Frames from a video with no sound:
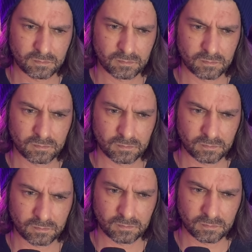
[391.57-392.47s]

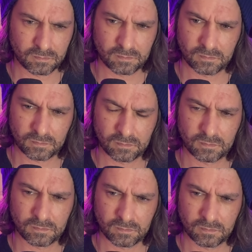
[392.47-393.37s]

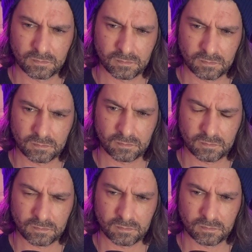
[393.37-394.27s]

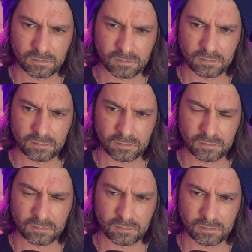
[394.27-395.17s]

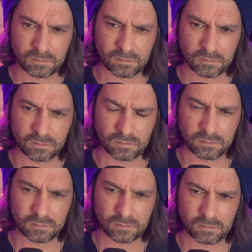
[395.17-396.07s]
[no speech]